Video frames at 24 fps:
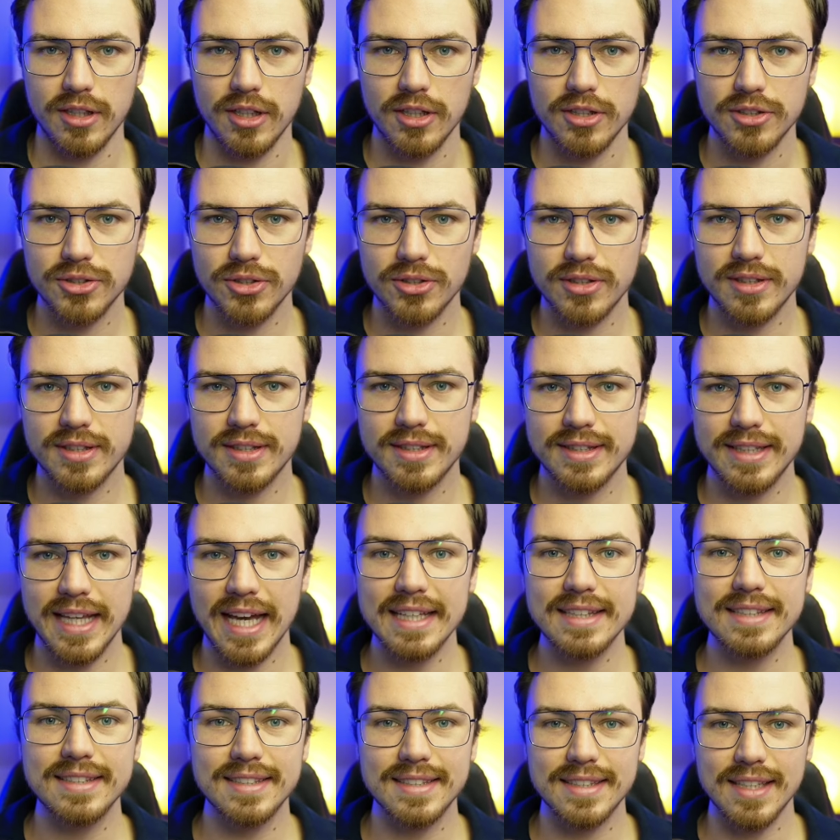So
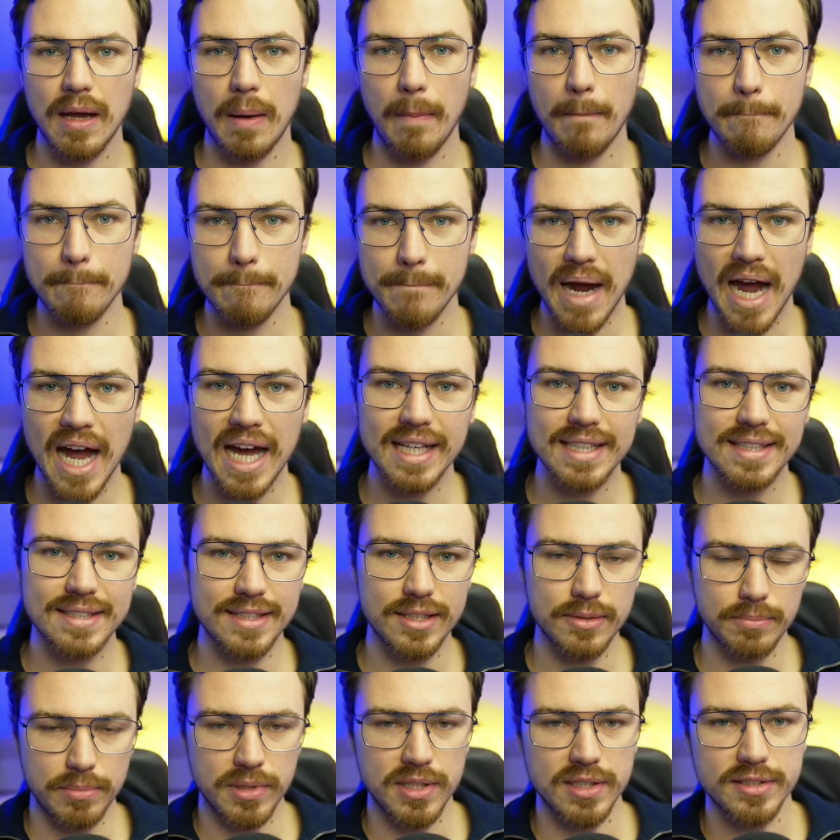that's my
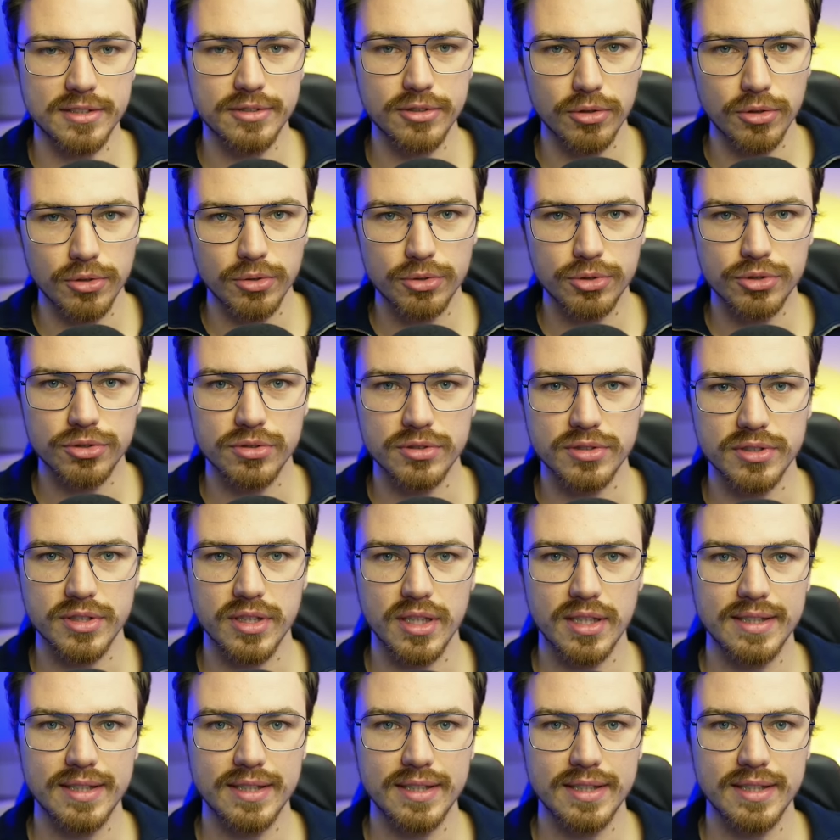simple solutions.